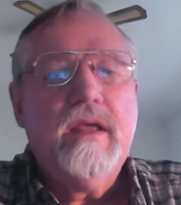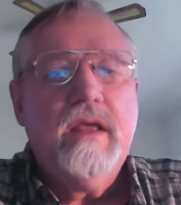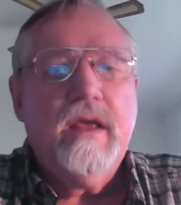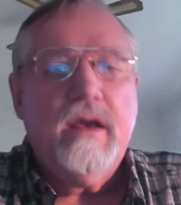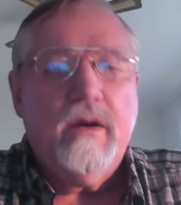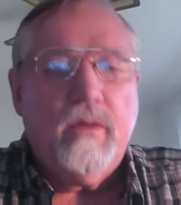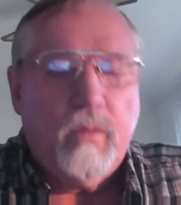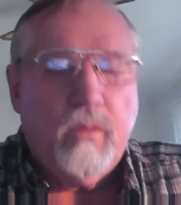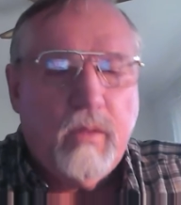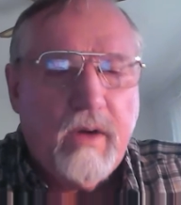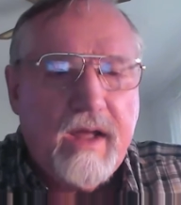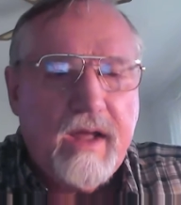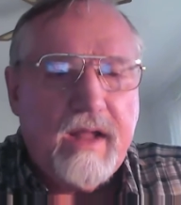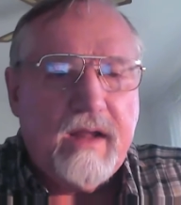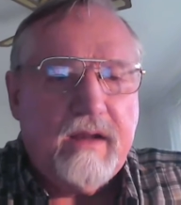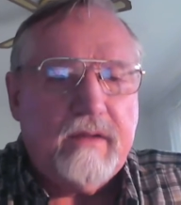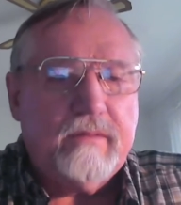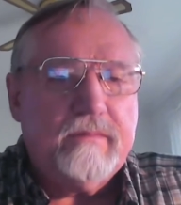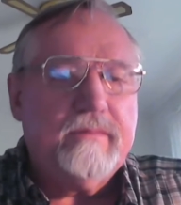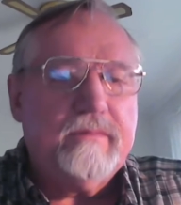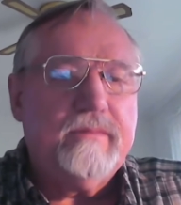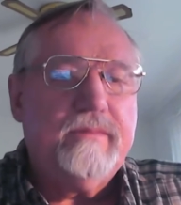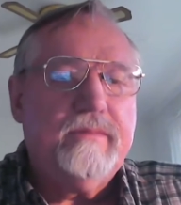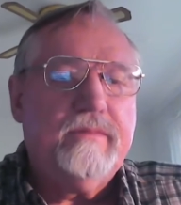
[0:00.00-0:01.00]

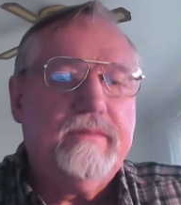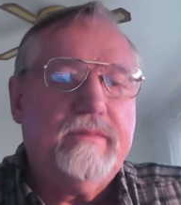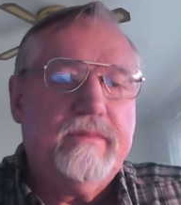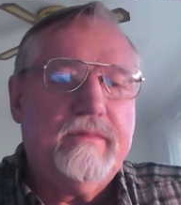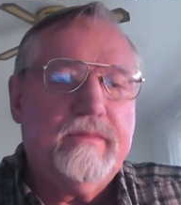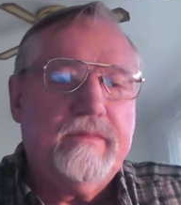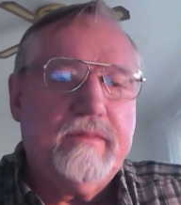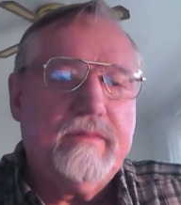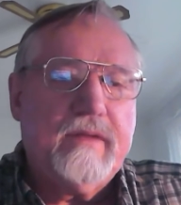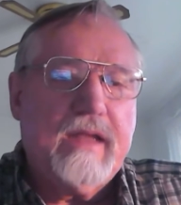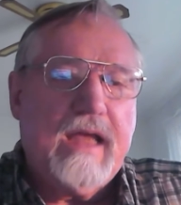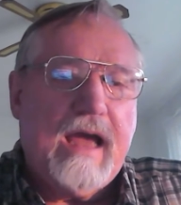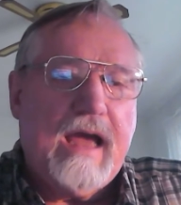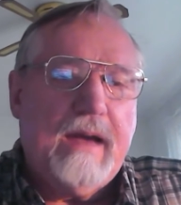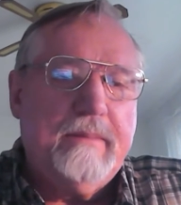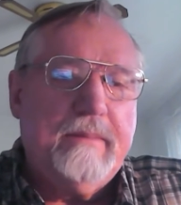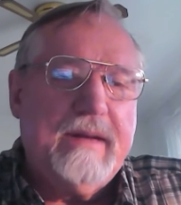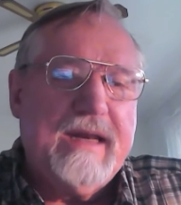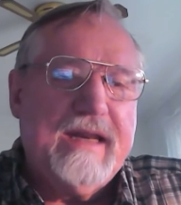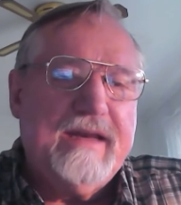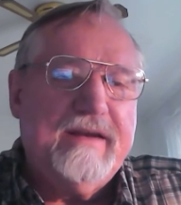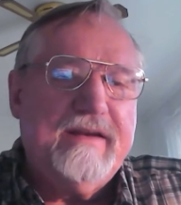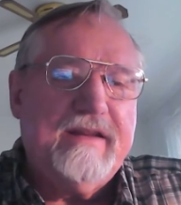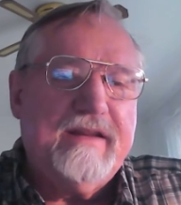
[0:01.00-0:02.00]
Well, I'm going
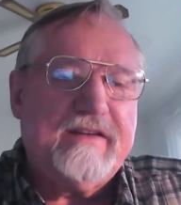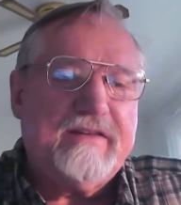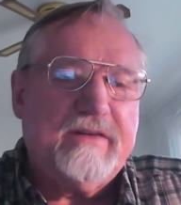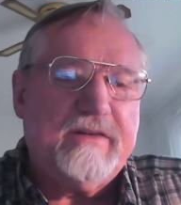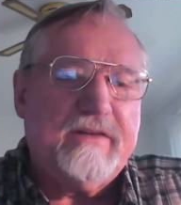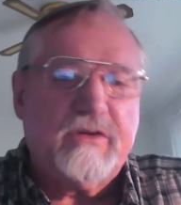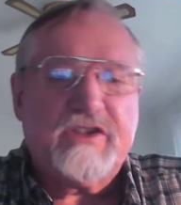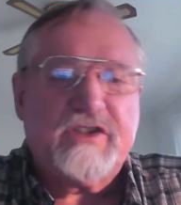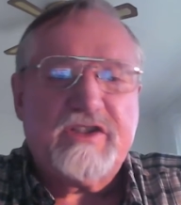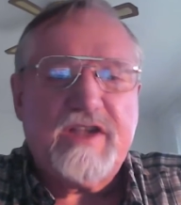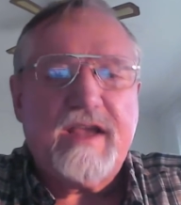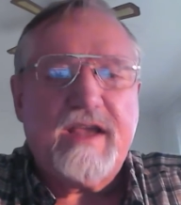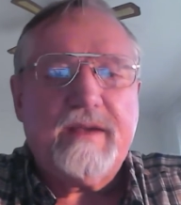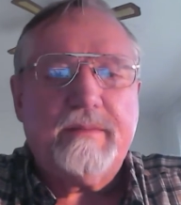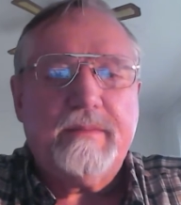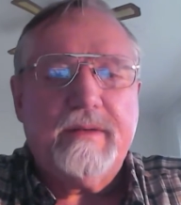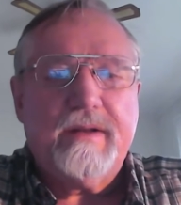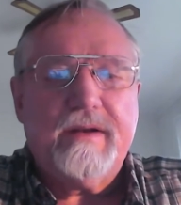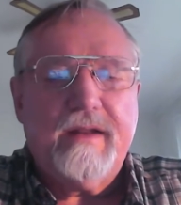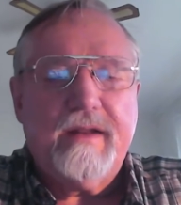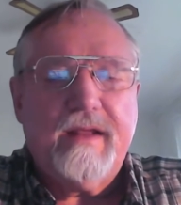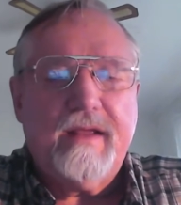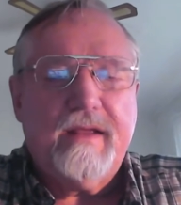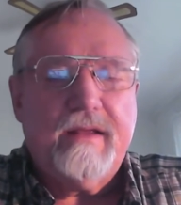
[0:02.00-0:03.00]
to end this little
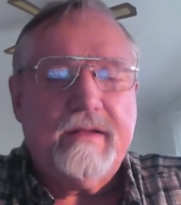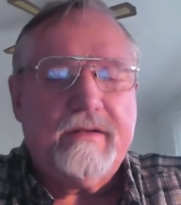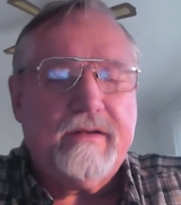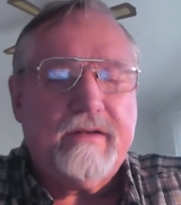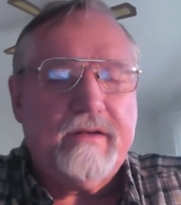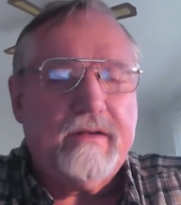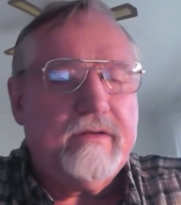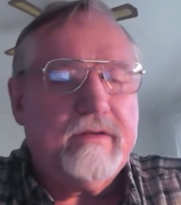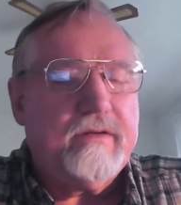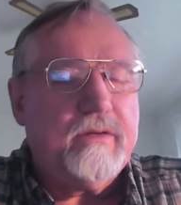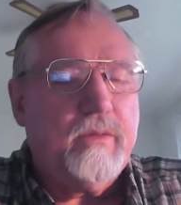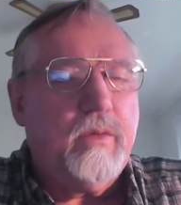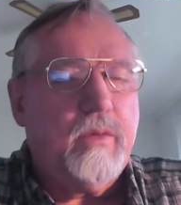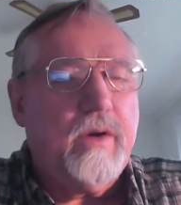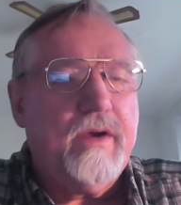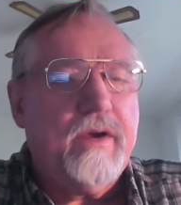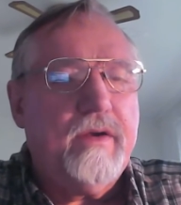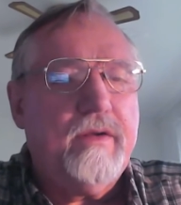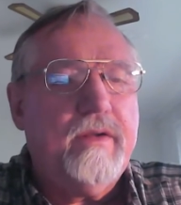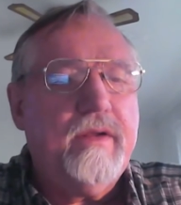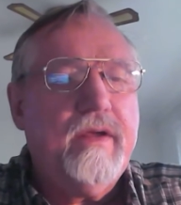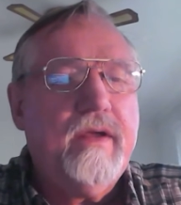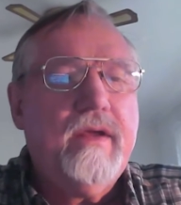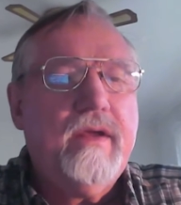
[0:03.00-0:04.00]
segment to
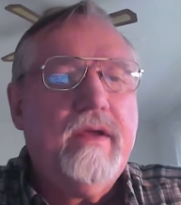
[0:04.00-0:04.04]
where